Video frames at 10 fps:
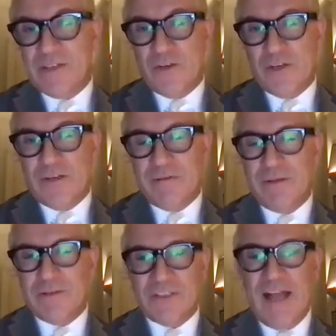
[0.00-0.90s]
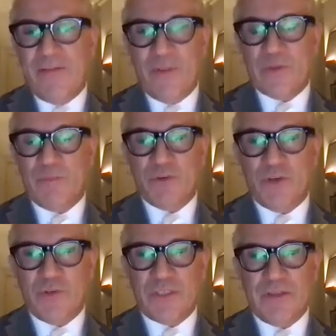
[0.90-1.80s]
on a sound that was
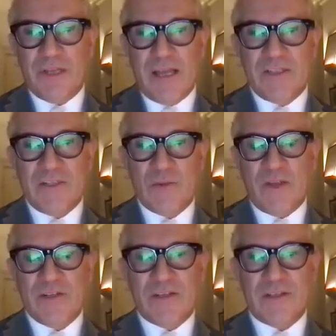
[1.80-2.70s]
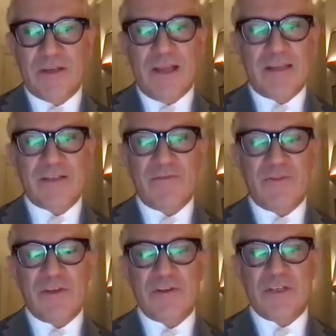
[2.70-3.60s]
produced in the 1920s and the
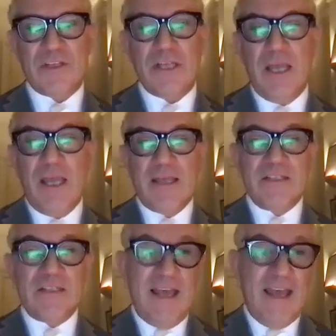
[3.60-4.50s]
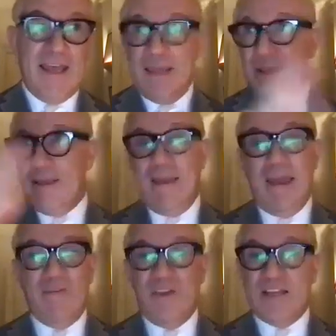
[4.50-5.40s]
1930s. Today,
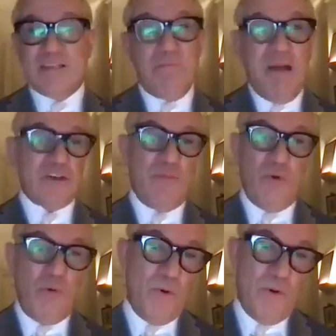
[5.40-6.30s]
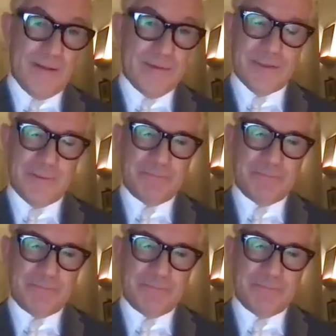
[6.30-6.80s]
everything is much more buoyant.